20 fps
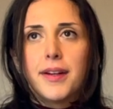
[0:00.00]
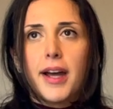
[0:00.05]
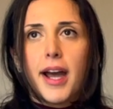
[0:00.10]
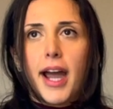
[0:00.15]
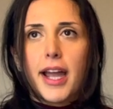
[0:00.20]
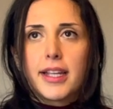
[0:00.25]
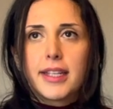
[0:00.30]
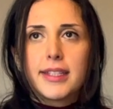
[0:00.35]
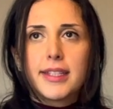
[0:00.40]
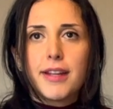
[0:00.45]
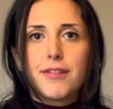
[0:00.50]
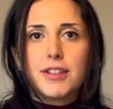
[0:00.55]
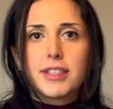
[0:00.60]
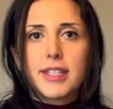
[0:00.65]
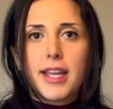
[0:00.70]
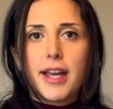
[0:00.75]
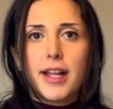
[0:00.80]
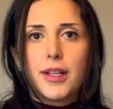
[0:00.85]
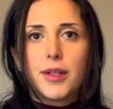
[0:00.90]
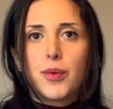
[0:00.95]
I could never
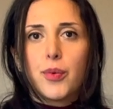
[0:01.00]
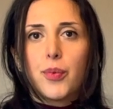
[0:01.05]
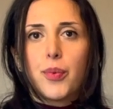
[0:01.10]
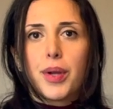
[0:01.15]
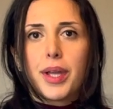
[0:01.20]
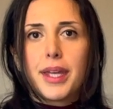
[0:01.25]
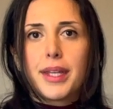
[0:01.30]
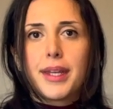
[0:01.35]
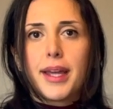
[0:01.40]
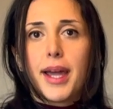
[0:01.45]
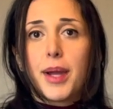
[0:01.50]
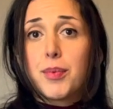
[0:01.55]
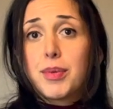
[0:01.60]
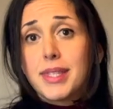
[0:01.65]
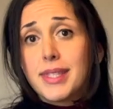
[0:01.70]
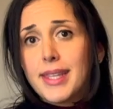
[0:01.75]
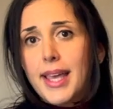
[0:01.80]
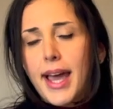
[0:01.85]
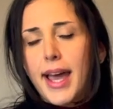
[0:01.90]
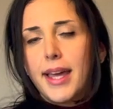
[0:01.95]
tell when I was
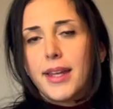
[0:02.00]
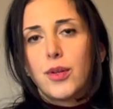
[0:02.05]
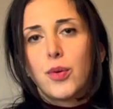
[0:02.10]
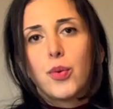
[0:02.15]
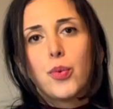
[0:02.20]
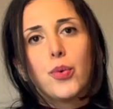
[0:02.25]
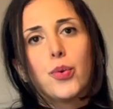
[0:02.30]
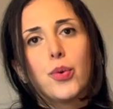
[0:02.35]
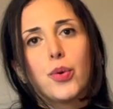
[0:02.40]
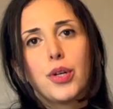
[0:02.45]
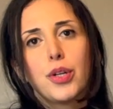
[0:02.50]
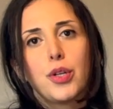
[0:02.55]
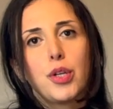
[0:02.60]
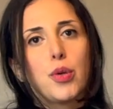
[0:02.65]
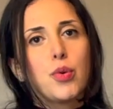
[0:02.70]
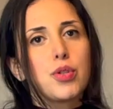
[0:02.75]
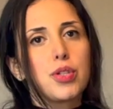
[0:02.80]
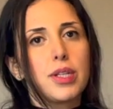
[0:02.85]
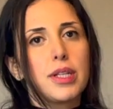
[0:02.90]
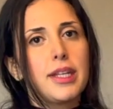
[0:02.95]
sad or
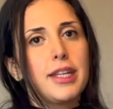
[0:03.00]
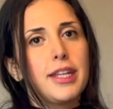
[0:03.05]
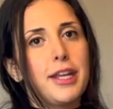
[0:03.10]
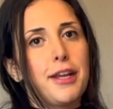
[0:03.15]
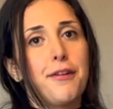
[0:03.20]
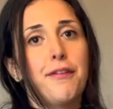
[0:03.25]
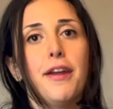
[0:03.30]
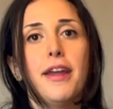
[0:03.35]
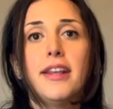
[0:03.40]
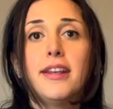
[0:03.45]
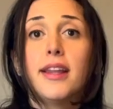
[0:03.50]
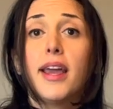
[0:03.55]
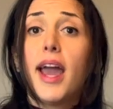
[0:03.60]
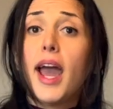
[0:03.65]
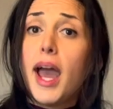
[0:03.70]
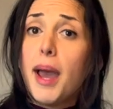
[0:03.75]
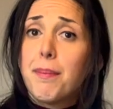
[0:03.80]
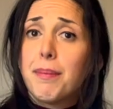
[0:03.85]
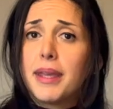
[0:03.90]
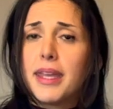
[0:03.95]
usually even
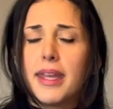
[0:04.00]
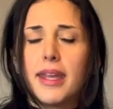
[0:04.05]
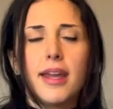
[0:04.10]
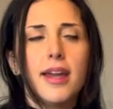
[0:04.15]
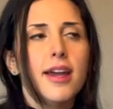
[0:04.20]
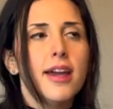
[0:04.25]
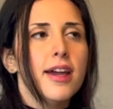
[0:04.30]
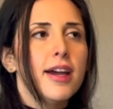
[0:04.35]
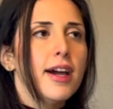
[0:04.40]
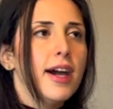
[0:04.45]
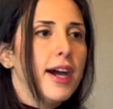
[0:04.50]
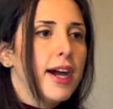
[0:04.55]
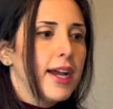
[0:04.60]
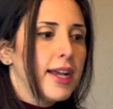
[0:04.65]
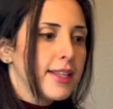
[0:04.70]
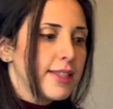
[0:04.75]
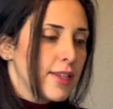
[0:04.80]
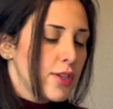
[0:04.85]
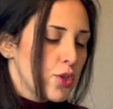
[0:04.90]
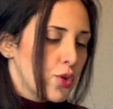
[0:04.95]
happy.
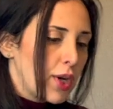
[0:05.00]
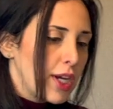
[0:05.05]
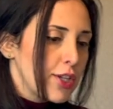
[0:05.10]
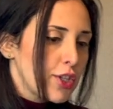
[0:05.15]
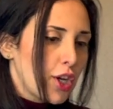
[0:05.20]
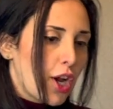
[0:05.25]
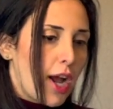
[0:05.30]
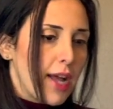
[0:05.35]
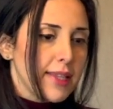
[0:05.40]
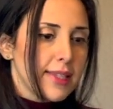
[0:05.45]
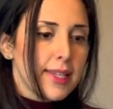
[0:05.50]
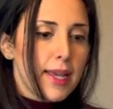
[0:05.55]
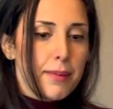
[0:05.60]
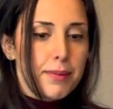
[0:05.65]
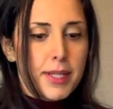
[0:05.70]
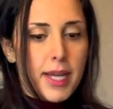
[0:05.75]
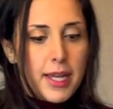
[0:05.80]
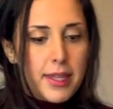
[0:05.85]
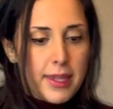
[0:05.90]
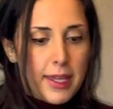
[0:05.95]
It's a strange concept,
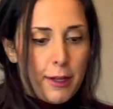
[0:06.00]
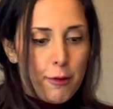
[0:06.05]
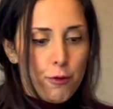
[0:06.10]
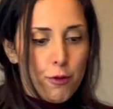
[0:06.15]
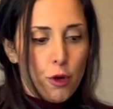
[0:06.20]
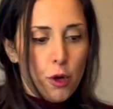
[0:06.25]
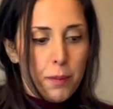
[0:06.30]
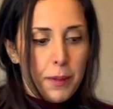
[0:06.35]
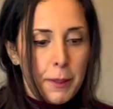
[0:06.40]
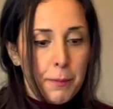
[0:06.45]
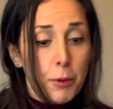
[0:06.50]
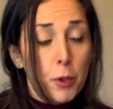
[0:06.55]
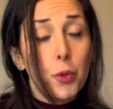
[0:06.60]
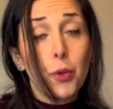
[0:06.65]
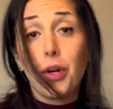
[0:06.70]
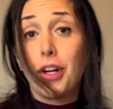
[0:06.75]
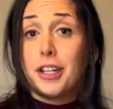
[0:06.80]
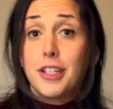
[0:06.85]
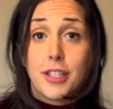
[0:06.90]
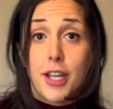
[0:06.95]
I think, for people who
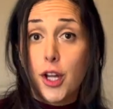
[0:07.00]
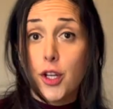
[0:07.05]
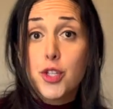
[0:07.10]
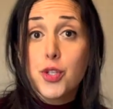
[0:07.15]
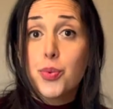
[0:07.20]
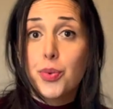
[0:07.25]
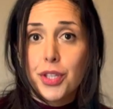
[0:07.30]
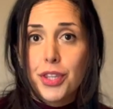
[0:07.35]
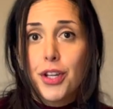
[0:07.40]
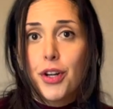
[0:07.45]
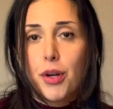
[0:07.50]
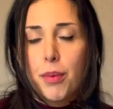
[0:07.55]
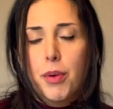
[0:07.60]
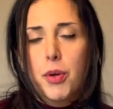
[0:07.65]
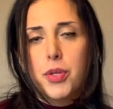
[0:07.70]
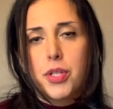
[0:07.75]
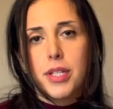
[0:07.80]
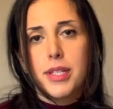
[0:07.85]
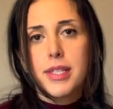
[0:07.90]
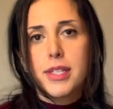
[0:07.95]
are in touch with their
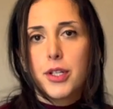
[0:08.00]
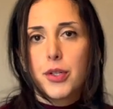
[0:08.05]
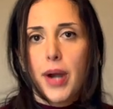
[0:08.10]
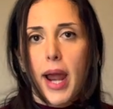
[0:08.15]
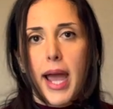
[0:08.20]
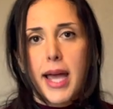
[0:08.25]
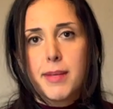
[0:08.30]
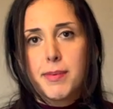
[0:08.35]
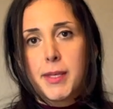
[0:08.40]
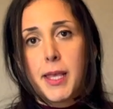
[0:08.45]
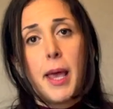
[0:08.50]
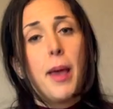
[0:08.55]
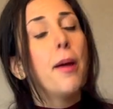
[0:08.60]
emotions to grasp.